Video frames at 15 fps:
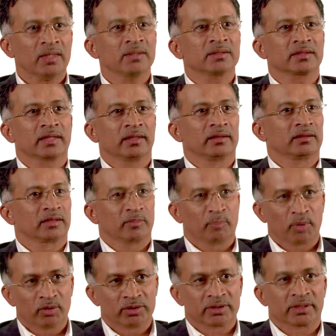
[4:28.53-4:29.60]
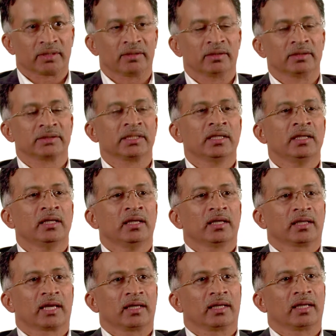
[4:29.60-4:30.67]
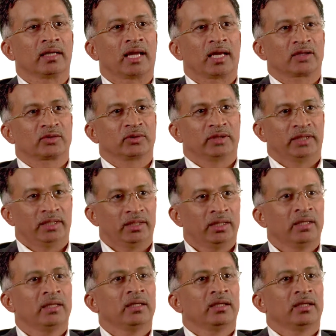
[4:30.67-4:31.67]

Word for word: skill, computer skills, can actually